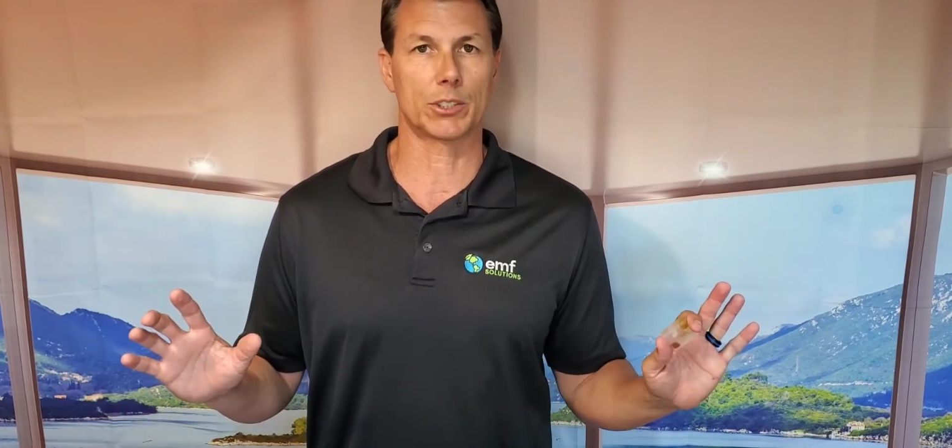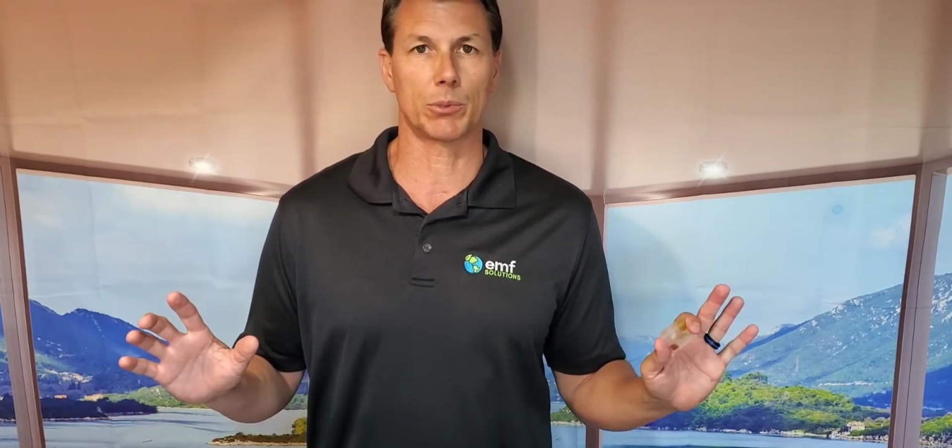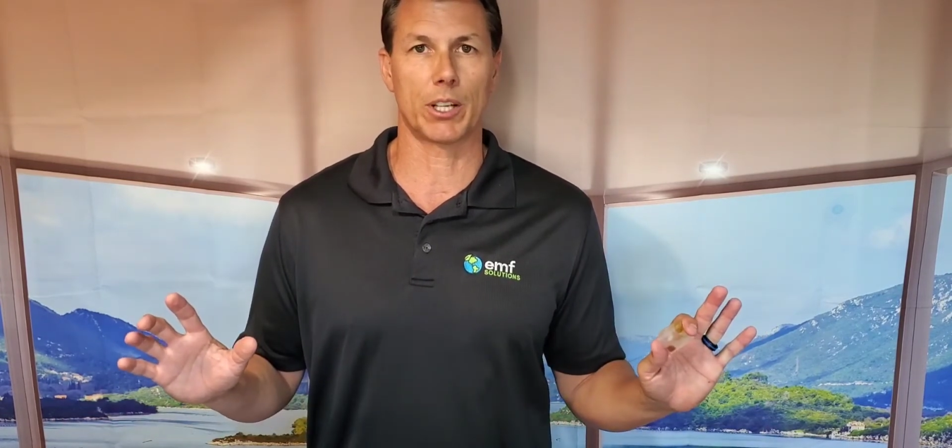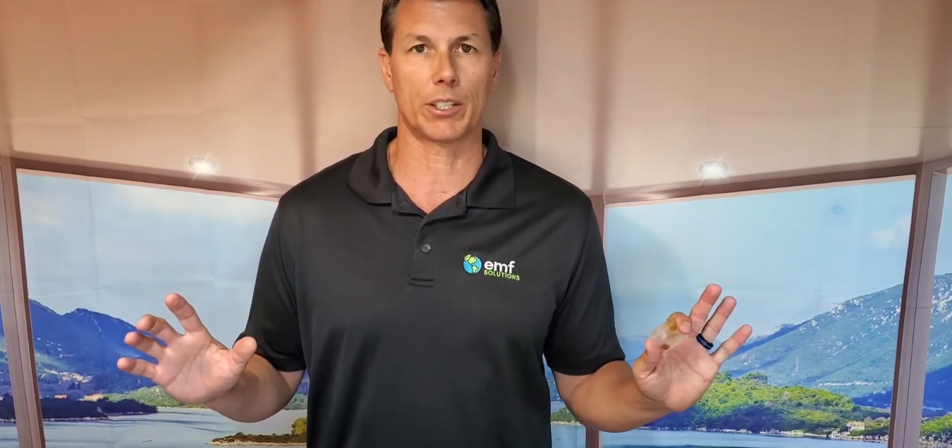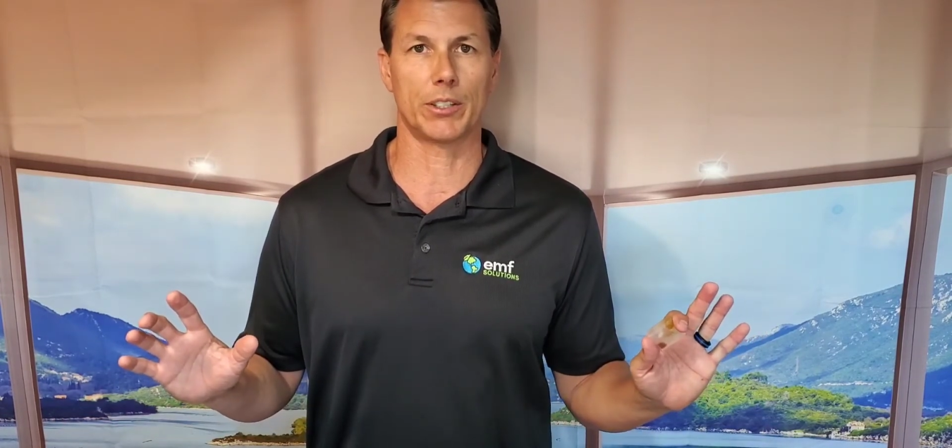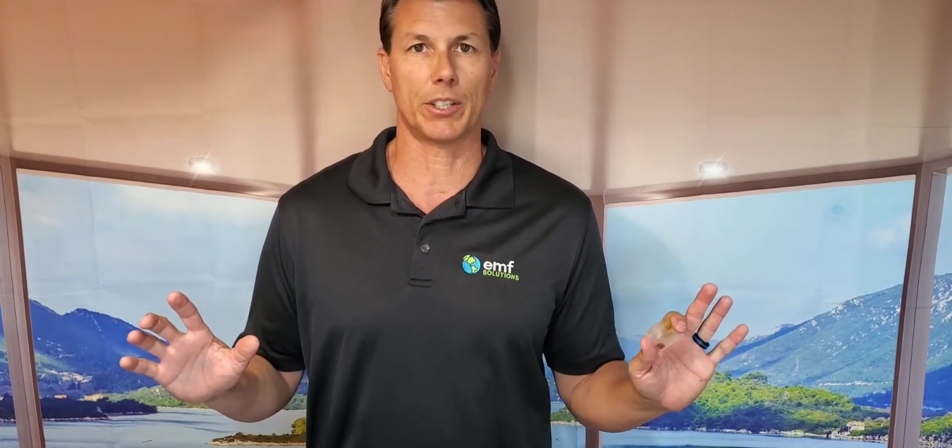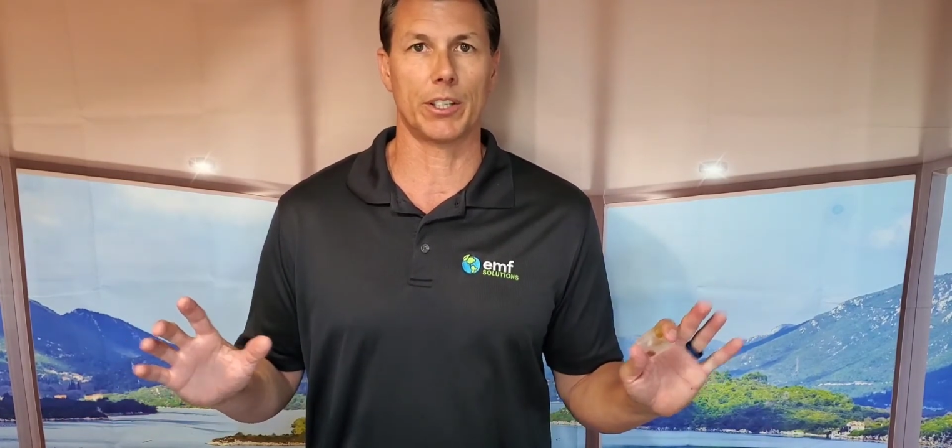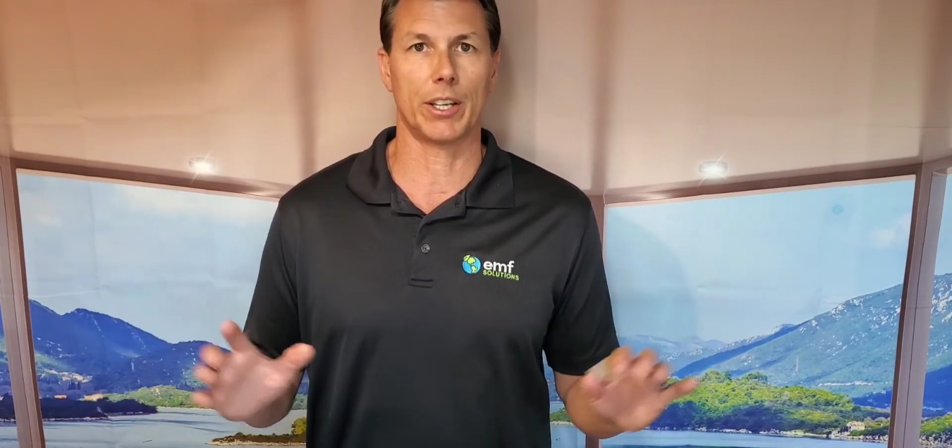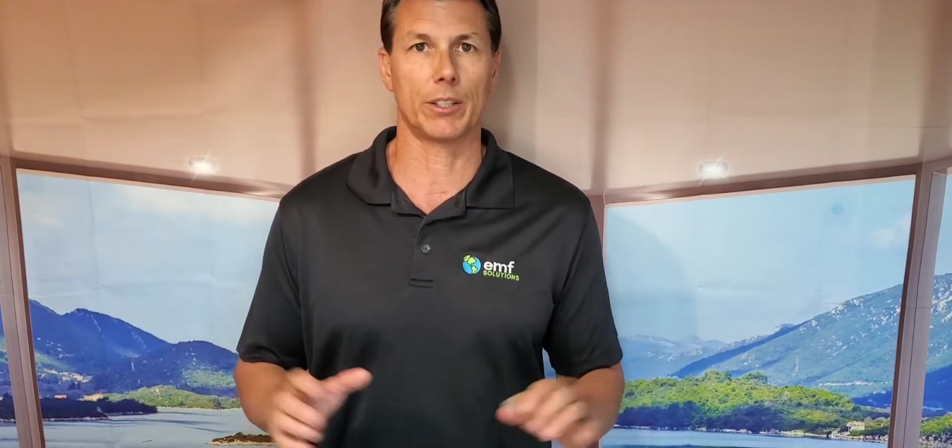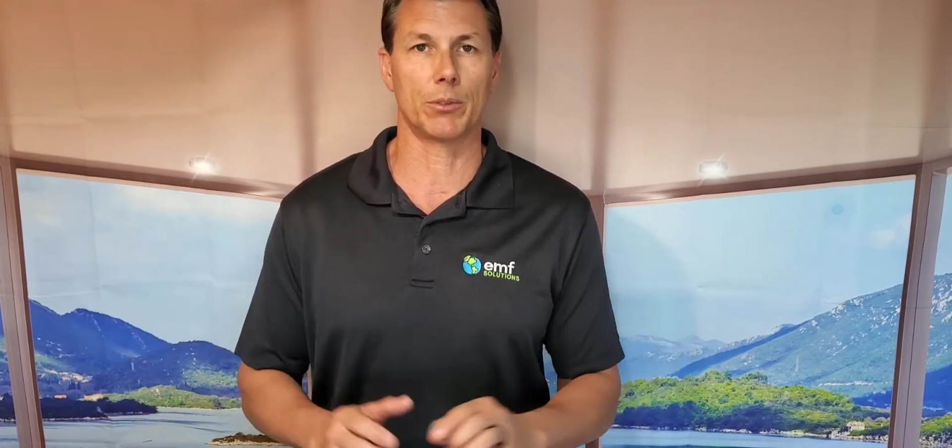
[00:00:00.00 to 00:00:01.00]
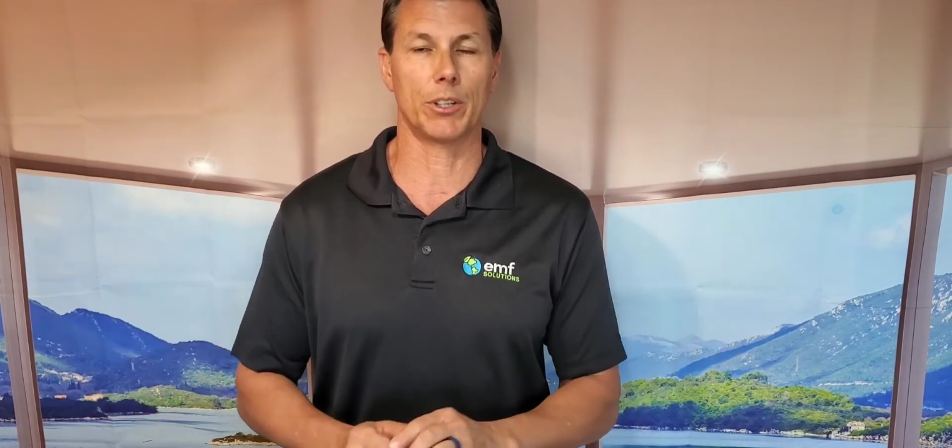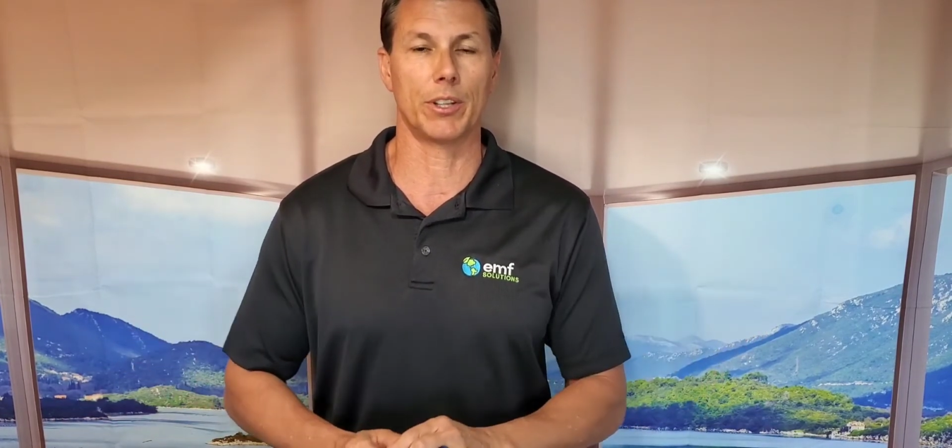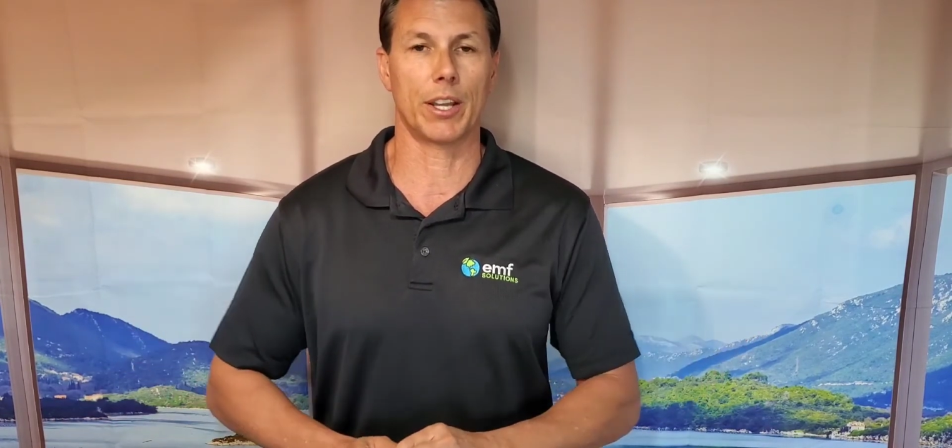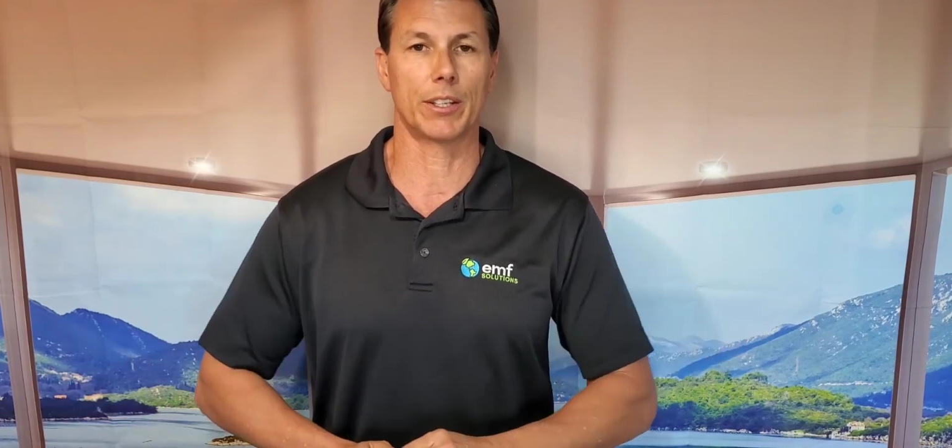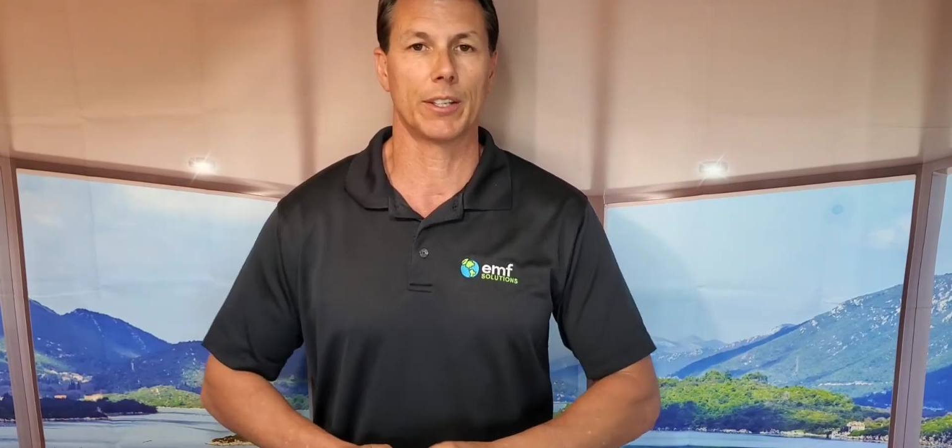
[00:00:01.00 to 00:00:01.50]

We're not going to tell you how to run that.